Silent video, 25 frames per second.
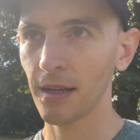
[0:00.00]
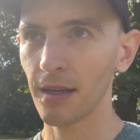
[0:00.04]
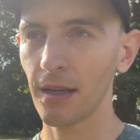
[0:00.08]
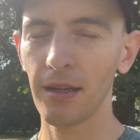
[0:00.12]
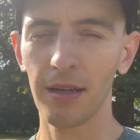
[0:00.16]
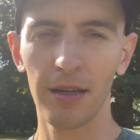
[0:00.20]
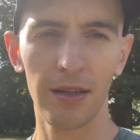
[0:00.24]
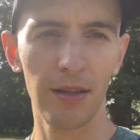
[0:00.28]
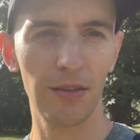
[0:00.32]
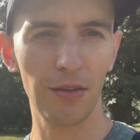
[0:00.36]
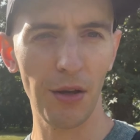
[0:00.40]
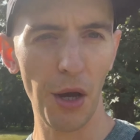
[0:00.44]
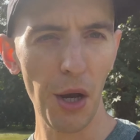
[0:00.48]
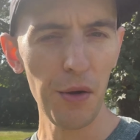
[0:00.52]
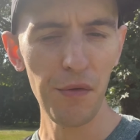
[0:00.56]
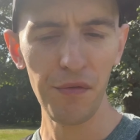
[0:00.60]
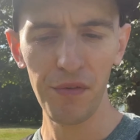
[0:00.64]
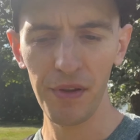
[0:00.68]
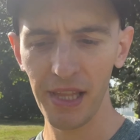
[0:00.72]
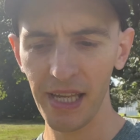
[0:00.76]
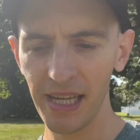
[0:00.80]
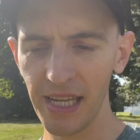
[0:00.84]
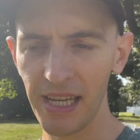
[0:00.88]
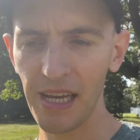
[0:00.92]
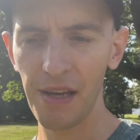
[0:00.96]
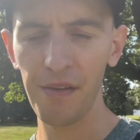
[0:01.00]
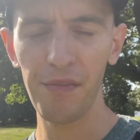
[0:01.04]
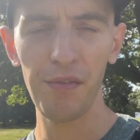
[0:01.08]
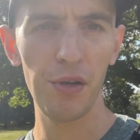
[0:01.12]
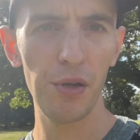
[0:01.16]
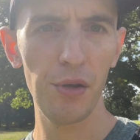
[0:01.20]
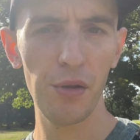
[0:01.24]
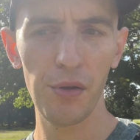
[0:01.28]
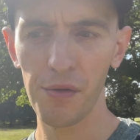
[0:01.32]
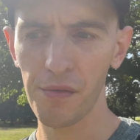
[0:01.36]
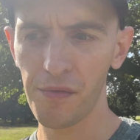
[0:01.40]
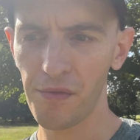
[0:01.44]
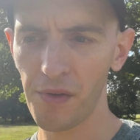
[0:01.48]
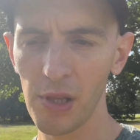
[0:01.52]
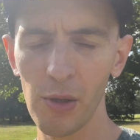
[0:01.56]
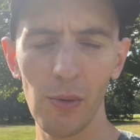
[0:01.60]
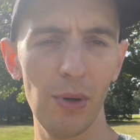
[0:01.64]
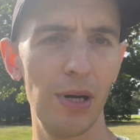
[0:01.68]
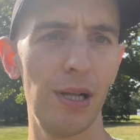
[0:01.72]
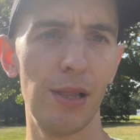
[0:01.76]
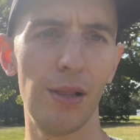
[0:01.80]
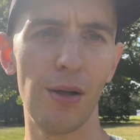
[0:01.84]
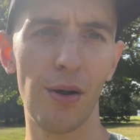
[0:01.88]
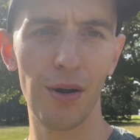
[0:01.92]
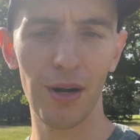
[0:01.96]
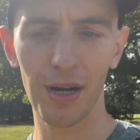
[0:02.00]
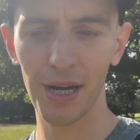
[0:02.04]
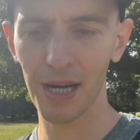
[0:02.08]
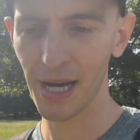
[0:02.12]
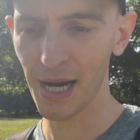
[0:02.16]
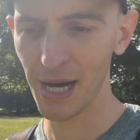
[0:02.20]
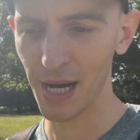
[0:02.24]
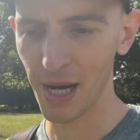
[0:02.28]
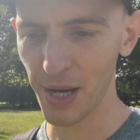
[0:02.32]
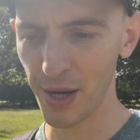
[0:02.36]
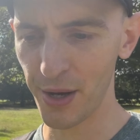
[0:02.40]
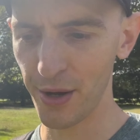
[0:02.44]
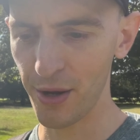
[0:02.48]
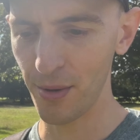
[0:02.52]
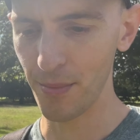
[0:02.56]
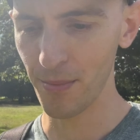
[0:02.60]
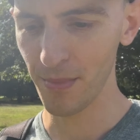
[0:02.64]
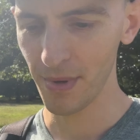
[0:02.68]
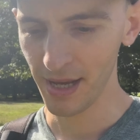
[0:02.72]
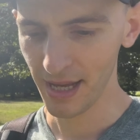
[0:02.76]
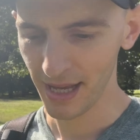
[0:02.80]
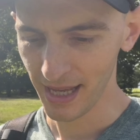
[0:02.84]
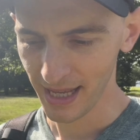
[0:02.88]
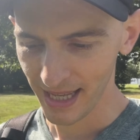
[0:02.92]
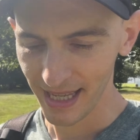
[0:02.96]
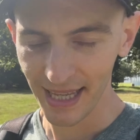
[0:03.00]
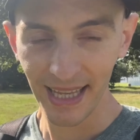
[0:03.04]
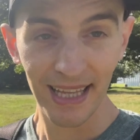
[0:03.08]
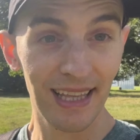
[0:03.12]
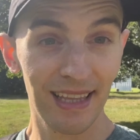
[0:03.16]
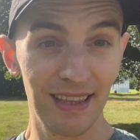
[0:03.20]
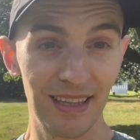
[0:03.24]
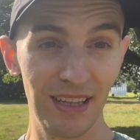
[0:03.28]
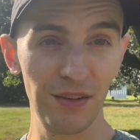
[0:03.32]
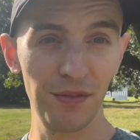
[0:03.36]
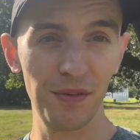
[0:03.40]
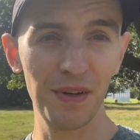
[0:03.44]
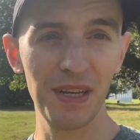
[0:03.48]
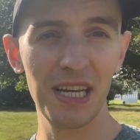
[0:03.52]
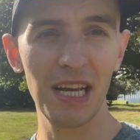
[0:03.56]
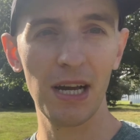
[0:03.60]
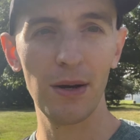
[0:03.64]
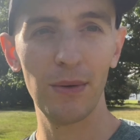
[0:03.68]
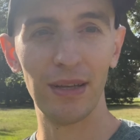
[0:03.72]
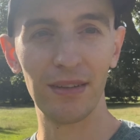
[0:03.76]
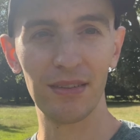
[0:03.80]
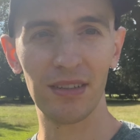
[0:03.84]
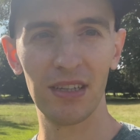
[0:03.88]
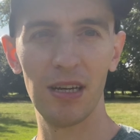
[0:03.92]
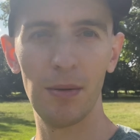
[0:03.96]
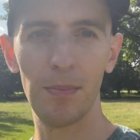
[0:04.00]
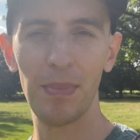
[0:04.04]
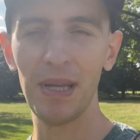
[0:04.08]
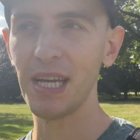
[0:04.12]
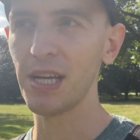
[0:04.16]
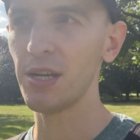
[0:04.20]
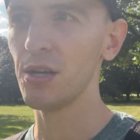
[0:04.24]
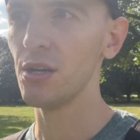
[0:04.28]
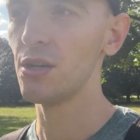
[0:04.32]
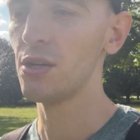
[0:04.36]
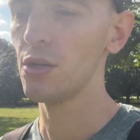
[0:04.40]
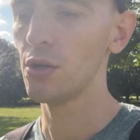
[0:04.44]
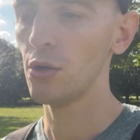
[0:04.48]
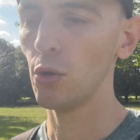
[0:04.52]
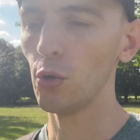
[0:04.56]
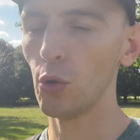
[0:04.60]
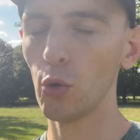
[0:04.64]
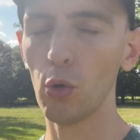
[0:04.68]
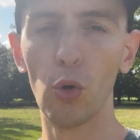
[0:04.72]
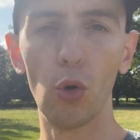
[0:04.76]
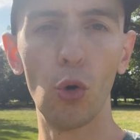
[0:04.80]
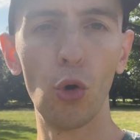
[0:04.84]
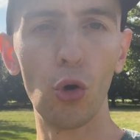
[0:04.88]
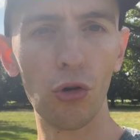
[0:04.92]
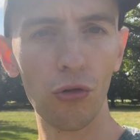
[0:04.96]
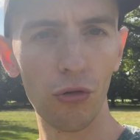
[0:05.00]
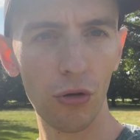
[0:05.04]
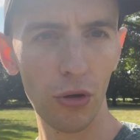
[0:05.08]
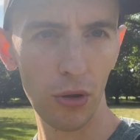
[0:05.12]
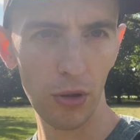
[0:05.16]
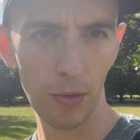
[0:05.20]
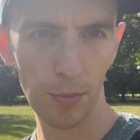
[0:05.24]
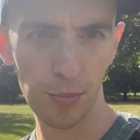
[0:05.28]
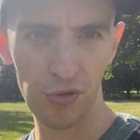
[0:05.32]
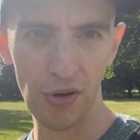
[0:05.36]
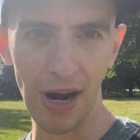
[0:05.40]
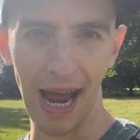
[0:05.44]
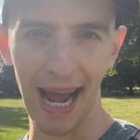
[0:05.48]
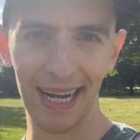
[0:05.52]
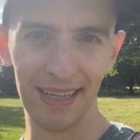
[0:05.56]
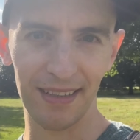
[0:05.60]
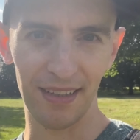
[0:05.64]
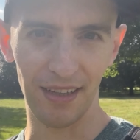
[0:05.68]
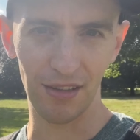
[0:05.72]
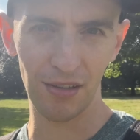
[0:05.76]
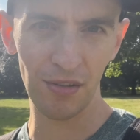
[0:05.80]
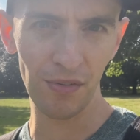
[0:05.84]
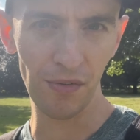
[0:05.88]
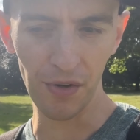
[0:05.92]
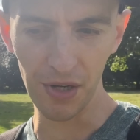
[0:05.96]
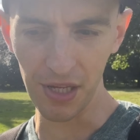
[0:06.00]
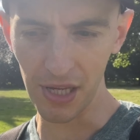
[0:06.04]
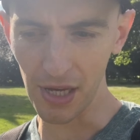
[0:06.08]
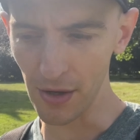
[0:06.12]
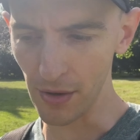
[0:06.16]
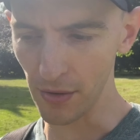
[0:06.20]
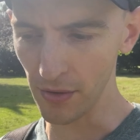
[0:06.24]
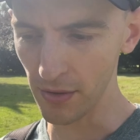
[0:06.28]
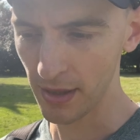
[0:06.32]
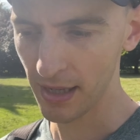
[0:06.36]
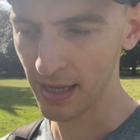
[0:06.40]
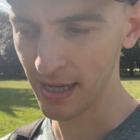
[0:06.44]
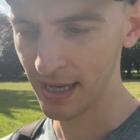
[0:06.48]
So hopefully if you follow along at home, this video is going to be good oral practice for you.